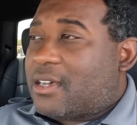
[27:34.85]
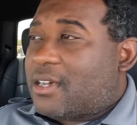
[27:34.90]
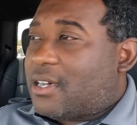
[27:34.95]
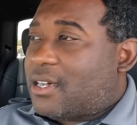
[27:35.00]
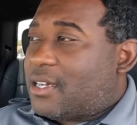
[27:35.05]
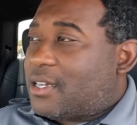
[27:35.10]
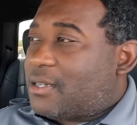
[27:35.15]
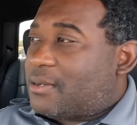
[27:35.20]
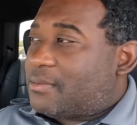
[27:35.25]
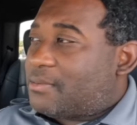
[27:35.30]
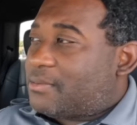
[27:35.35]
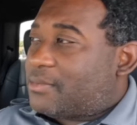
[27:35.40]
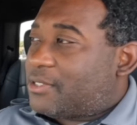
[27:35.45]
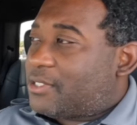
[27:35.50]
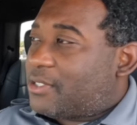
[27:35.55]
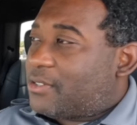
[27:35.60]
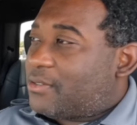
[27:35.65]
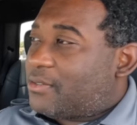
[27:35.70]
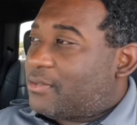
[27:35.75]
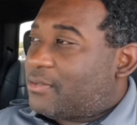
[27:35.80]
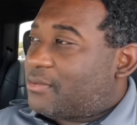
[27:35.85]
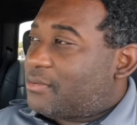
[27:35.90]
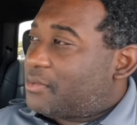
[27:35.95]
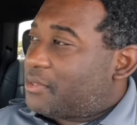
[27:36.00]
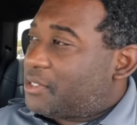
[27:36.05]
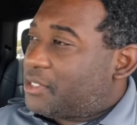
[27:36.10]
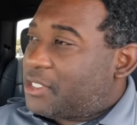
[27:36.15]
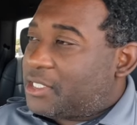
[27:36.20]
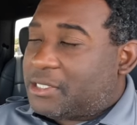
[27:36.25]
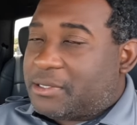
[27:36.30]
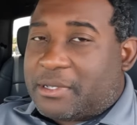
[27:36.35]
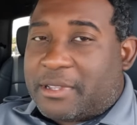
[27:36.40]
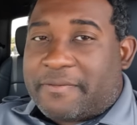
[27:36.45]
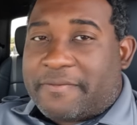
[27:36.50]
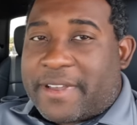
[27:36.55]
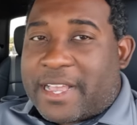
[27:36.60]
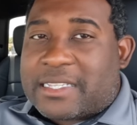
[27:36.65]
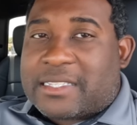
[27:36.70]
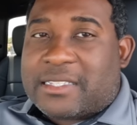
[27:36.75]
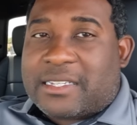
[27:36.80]
Um, so just
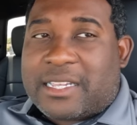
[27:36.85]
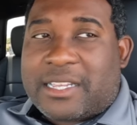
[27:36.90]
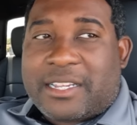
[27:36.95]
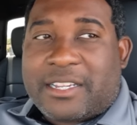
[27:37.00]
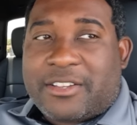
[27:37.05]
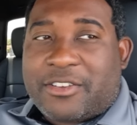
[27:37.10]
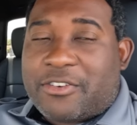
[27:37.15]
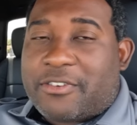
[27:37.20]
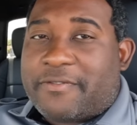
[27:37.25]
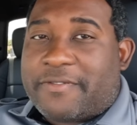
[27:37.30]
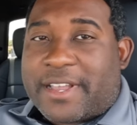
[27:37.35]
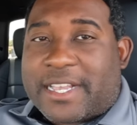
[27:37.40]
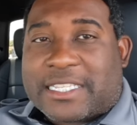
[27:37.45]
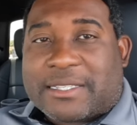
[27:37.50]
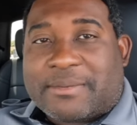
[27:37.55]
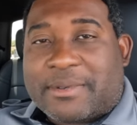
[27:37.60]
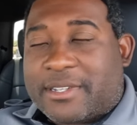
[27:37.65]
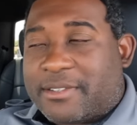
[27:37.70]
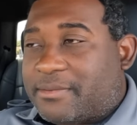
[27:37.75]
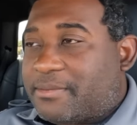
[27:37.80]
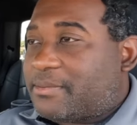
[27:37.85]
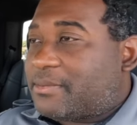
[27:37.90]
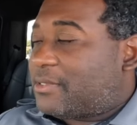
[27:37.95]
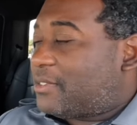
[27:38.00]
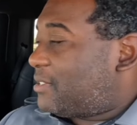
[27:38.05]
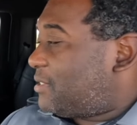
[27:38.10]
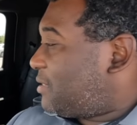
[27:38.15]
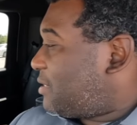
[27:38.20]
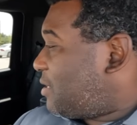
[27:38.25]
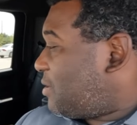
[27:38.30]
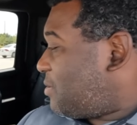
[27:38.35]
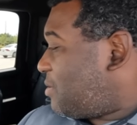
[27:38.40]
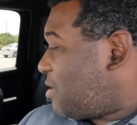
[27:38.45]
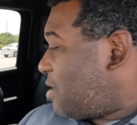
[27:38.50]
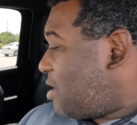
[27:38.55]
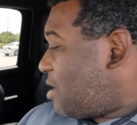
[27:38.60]
investing in your investment. So,